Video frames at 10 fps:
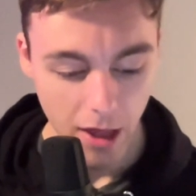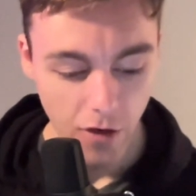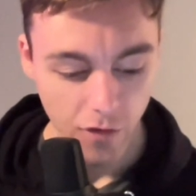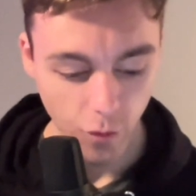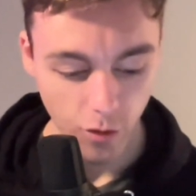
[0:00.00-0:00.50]

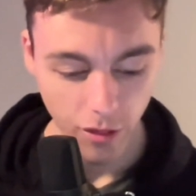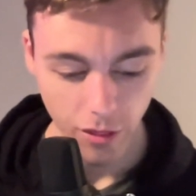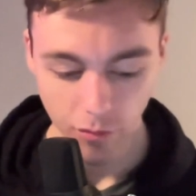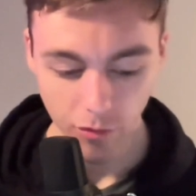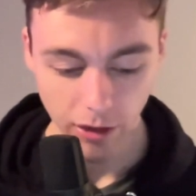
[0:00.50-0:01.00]

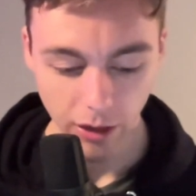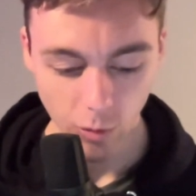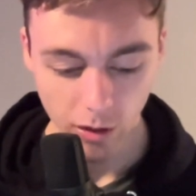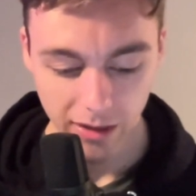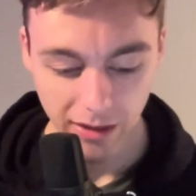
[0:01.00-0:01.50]
4-3,
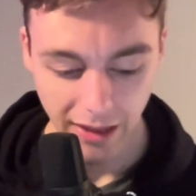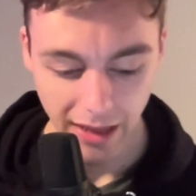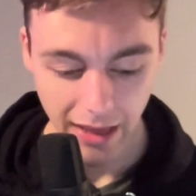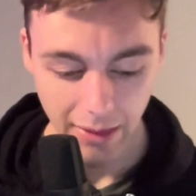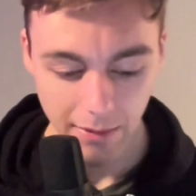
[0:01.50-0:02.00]
winning the
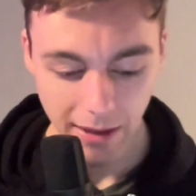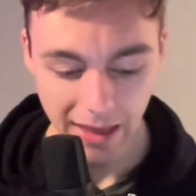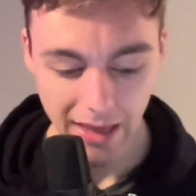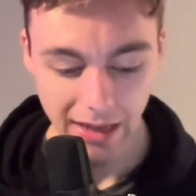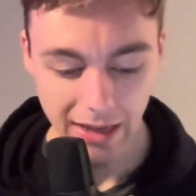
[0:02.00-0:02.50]
game
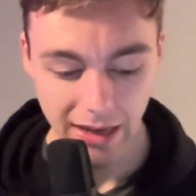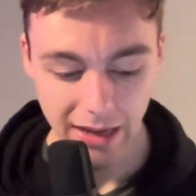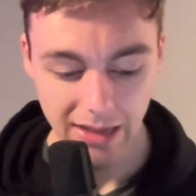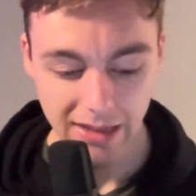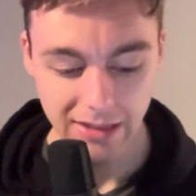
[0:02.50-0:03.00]
in
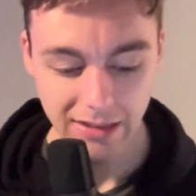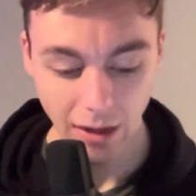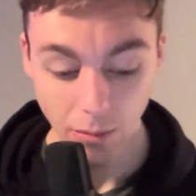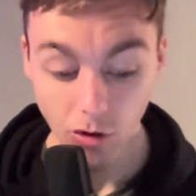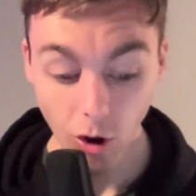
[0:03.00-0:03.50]

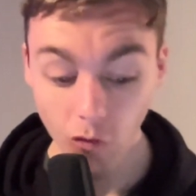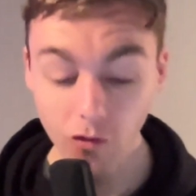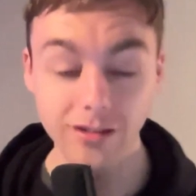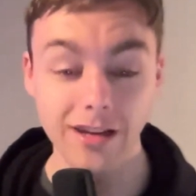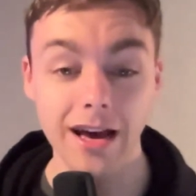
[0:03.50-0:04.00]
double
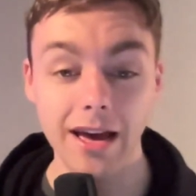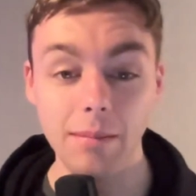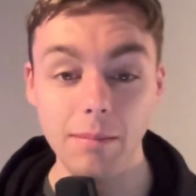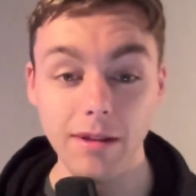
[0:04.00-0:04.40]
overtime.